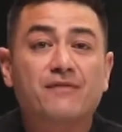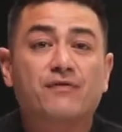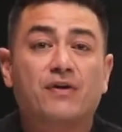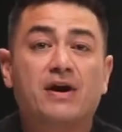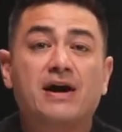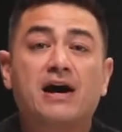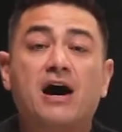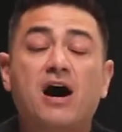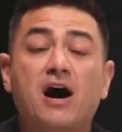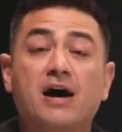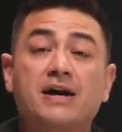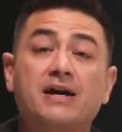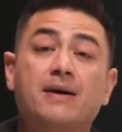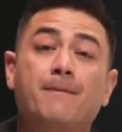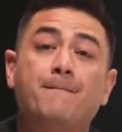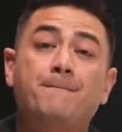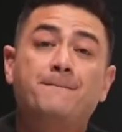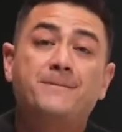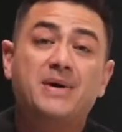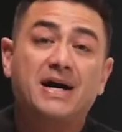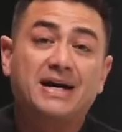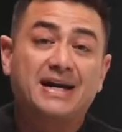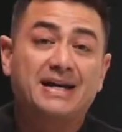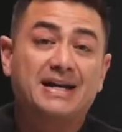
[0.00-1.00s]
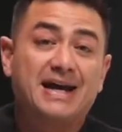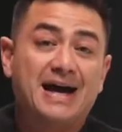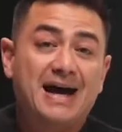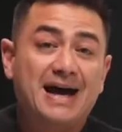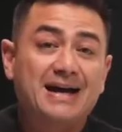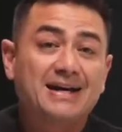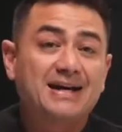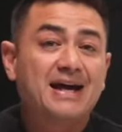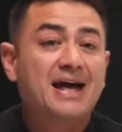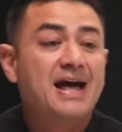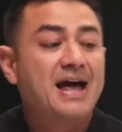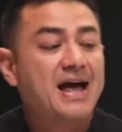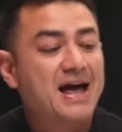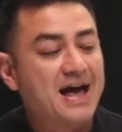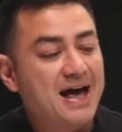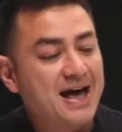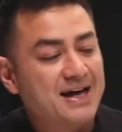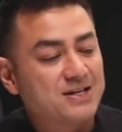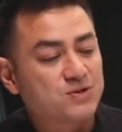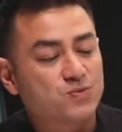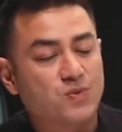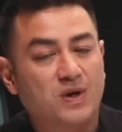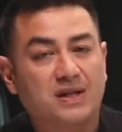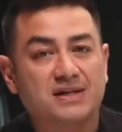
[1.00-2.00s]
for a Honda bucket hat
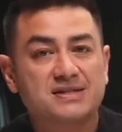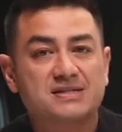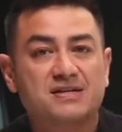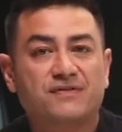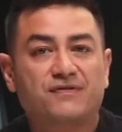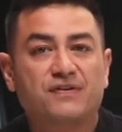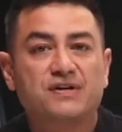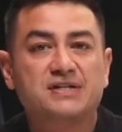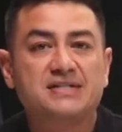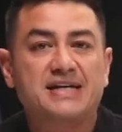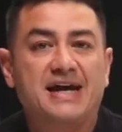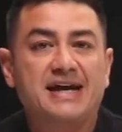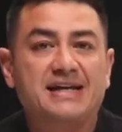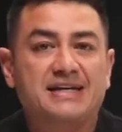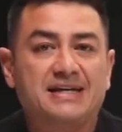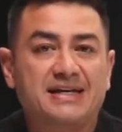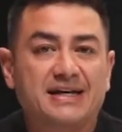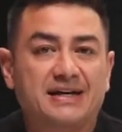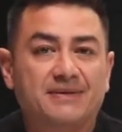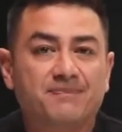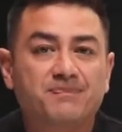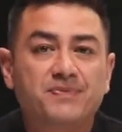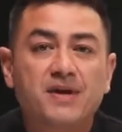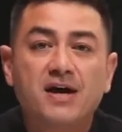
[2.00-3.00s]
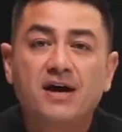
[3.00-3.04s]
as well as the first aid kit.